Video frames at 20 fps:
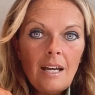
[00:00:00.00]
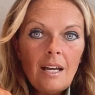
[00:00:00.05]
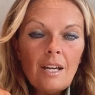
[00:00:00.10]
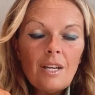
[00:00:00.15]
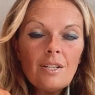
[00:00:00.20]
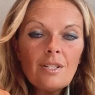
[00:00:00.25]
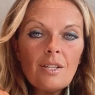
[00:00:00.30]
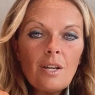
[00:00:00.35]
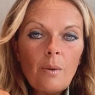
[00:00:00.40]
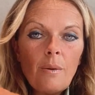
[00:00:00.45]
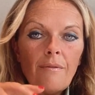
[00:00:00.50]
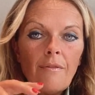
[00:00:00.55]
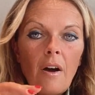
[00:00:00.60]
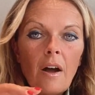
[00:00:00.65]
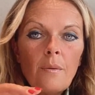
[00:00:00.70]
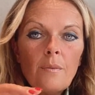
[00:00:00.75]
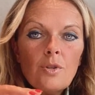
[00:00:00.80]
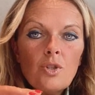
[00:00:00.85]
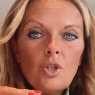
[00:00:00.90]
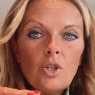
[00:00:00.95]
So if I
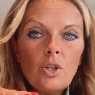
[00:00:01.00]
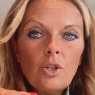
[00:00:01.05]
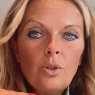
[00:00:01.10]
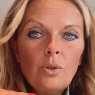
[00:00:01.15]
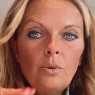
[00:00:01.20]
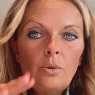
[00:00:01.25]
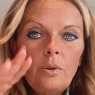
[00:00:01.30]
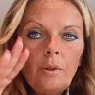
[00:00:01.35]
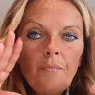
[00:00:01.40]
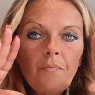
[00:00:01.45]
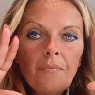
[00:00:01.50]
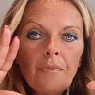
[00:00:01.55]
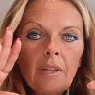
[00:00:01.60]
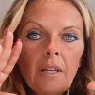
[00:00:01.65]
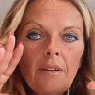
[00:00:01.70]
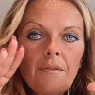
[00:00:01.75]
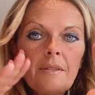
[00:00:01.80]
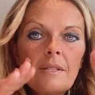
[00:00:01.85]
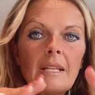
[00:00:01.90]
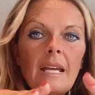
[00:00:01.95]
was you,
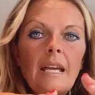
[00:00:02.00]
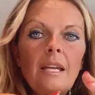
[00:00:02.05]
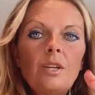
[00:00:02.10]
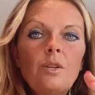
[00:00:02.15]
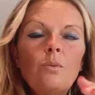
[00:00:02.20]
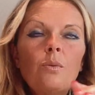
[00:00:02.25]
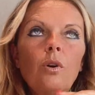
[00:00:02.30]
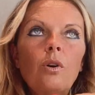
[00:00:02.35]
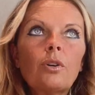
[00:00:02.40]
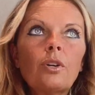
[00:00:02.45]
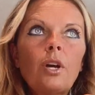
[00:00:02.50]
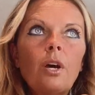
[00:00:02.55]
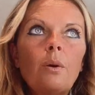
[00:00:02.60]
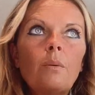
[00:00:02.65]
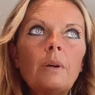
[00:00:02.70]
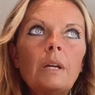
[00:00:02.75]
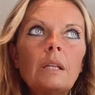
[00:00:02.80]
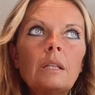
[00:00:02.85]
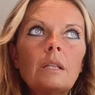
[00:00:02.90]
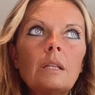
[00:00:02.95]
if say you are
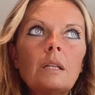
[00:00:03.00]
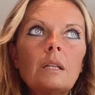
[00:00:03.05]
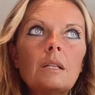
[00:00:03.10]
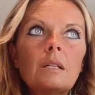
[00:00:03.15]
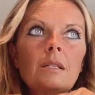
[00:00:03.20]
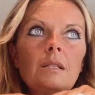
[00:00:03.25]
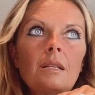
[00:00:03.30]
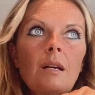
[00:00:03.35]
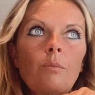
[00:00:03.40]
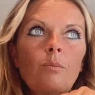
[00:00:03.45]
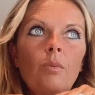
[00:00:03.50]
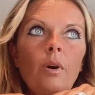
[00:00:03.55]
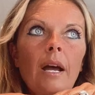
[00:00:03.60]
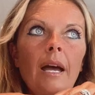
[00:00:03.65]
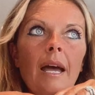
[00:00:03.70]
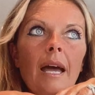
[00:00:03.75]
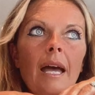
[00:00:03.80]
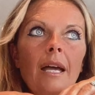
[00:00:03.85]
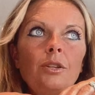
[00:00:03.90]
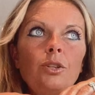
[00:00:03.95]
going
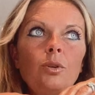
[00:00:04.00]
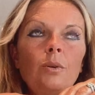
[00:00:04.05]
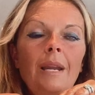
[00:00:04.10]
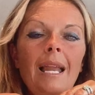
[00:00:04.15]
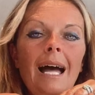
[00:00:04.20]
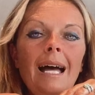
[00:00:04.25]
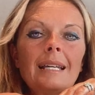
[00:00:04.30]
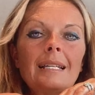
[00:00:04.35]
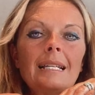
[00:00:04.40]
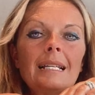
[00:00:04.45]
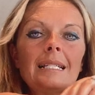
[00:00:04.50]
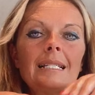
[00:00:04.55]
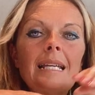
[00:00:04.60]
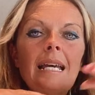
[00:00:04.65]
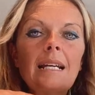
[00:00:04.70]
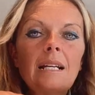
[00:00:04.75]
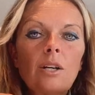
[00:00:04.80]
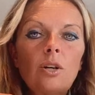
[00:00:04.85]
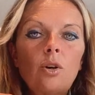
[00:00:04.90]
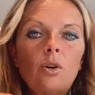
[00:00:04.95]
somewhere and you land at
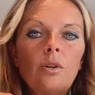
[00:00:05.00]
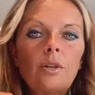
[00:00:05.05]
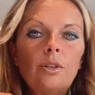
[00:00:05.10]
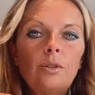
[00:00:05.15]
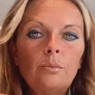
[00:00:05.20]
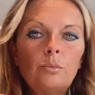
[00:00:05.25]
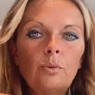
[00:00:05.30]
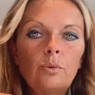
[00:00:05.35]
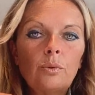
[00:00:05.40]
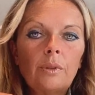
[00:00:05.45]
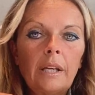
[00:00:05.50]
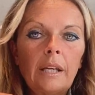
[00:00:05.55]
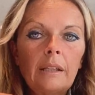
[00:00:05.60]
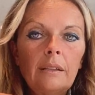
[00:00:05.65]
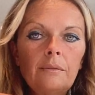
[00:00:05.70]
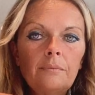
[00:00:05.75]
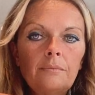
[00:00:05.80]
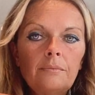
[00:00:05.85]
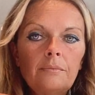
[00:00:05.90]
10 o'clock in the morning,